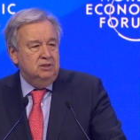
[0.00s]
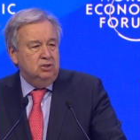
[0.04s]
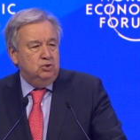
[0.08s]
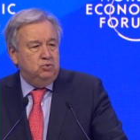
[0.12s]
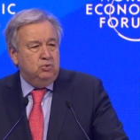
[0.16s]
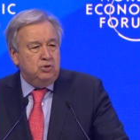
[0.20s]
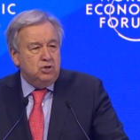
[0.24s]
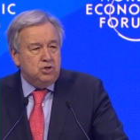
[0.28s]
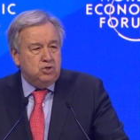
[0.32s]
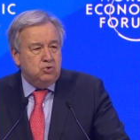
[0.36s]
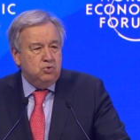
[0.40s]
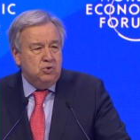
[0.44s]

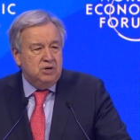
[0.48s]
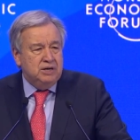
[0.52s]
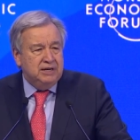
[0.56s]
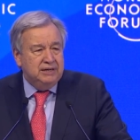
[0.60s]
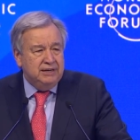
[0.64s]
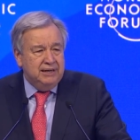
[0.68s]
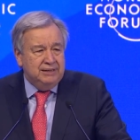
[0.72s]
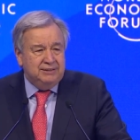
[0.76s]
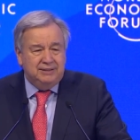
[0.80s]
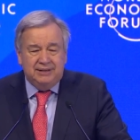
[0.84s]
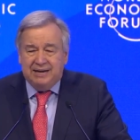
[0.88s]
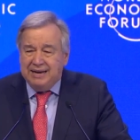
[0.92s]
to ensure
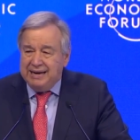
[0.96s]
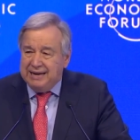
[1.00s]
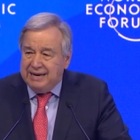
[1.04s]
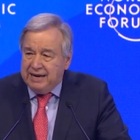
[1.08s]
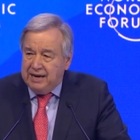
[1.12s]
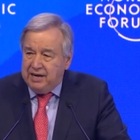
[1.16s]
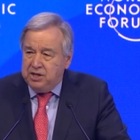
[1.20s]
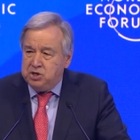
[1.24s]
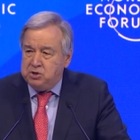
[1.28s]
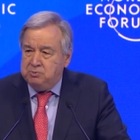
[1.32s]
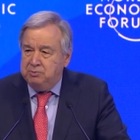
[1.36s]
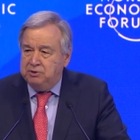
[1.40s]
greater
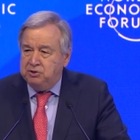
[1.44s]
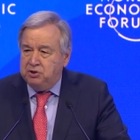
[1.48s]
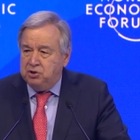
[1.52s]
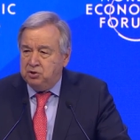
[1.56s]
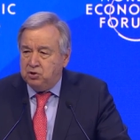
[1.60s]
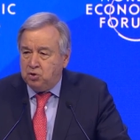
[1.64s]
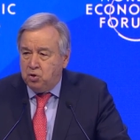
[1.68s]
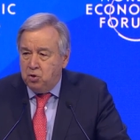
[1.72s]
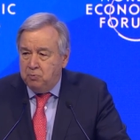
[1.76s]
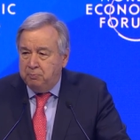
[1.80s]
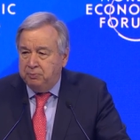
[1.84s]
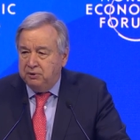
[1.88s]
engagement
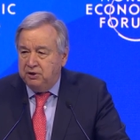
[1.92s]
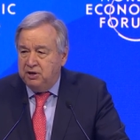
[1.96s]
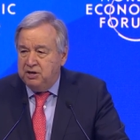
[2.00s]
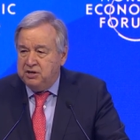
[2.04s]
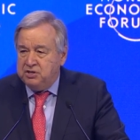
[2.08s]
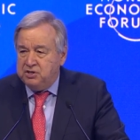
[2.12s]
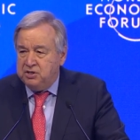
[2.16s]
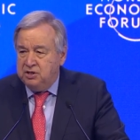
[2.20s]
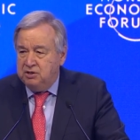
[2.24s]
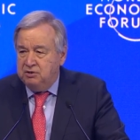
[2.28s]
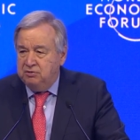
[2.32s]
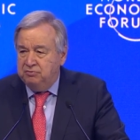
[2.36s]
and
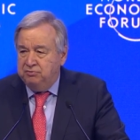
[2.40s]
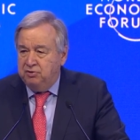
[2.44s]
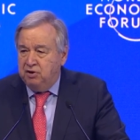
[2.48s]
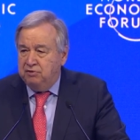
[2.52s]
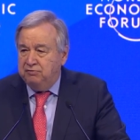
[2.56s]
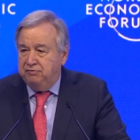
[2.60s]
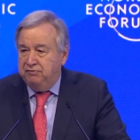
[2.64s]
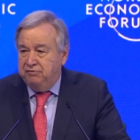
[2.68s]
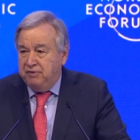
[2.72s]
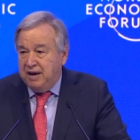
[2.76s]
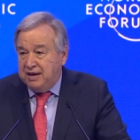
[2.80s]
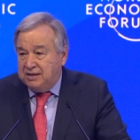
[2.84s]
cooperation
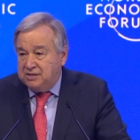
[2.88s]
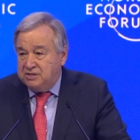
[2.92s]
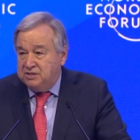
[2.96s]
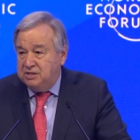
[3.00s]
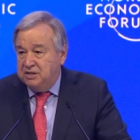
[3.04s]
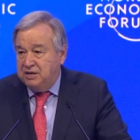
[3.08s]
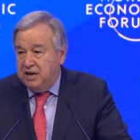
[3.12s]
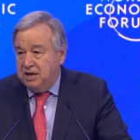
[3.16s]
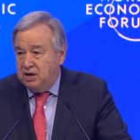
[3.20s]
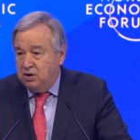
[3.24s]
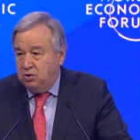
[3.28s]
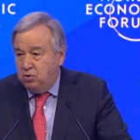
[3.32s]
for
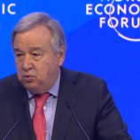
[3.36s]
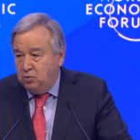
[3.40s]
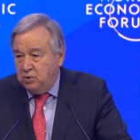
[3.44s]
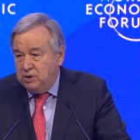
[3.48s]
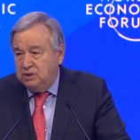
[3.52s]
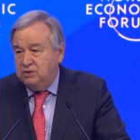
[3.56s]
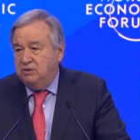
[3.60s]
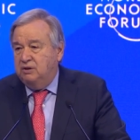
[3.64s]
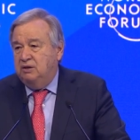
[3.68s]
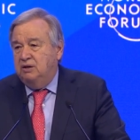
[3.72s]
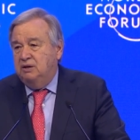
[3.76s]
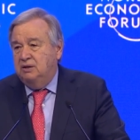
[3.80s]
vaccine
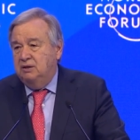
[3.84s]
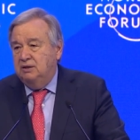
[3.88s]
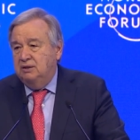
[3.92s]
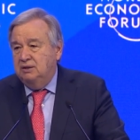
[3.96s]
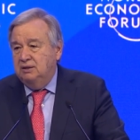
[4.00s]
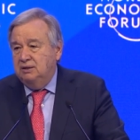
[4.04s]
equity,